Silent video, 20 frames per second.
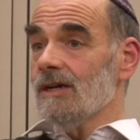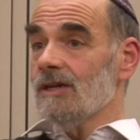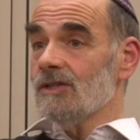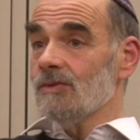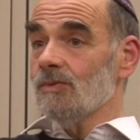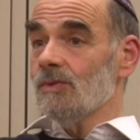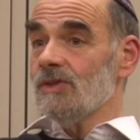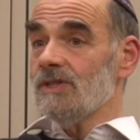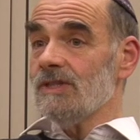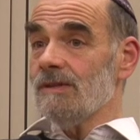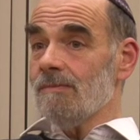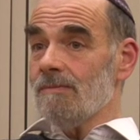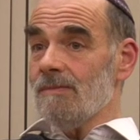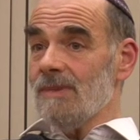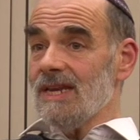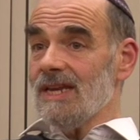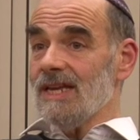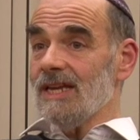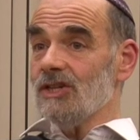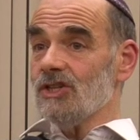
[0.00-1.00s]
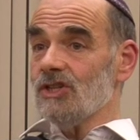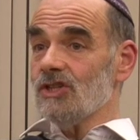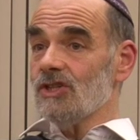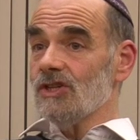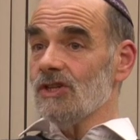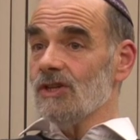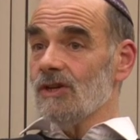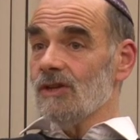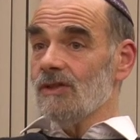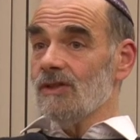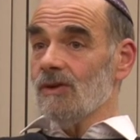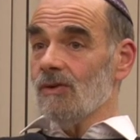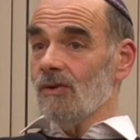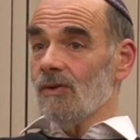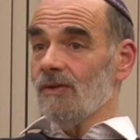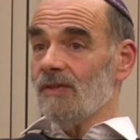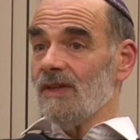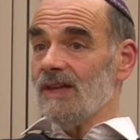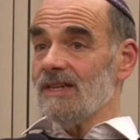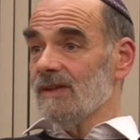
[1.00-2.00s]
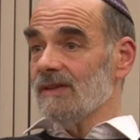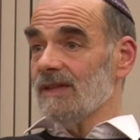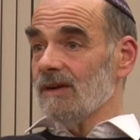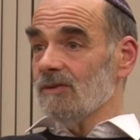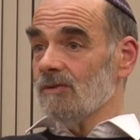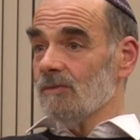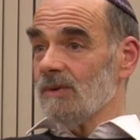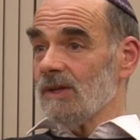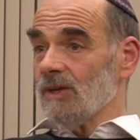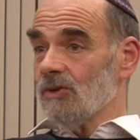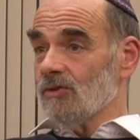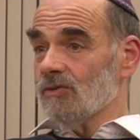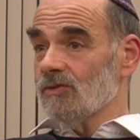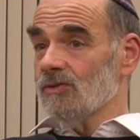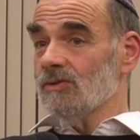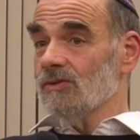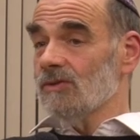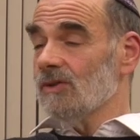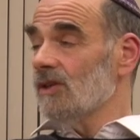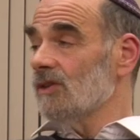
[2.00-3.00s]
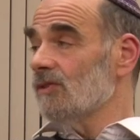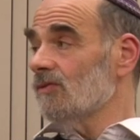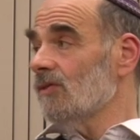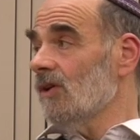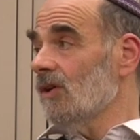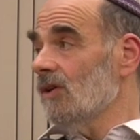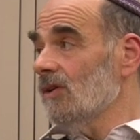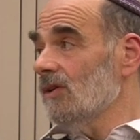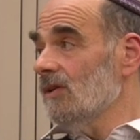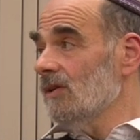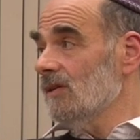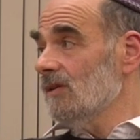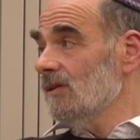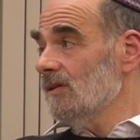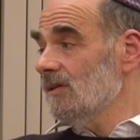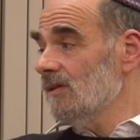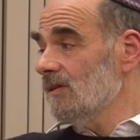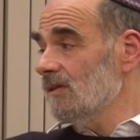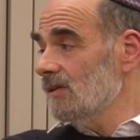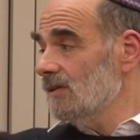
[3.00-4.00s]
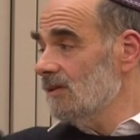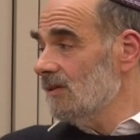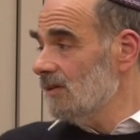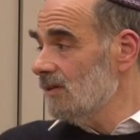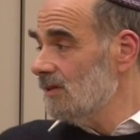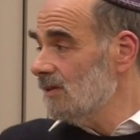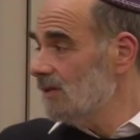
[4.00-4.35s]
as would diminish the authenticity. That would be cruel and wrong.